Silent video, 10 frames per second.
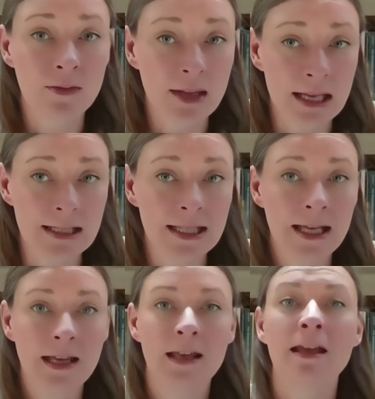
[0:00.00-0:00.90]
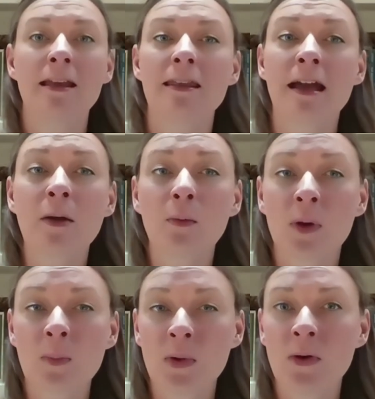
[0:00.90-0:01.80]
of light. That
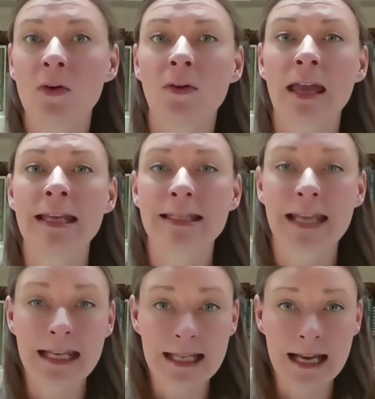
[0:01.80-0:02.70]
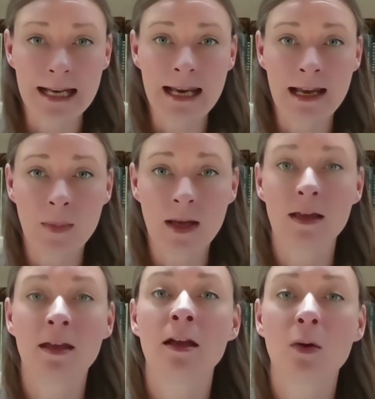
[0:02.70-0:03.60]
ripple creates a
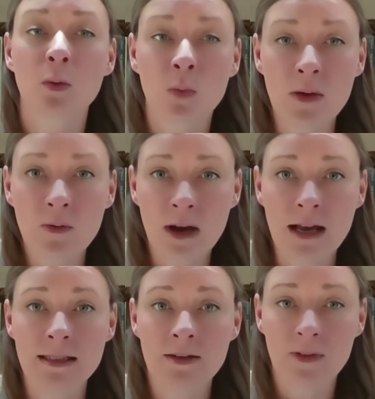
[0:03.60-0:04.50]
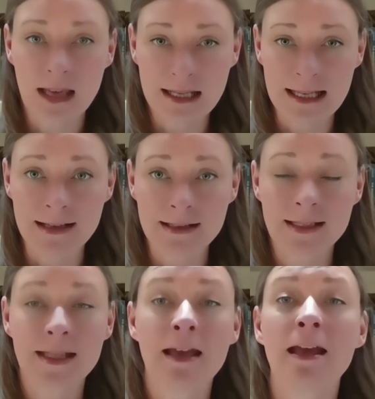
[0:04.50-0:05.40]
dynamic, refractive index,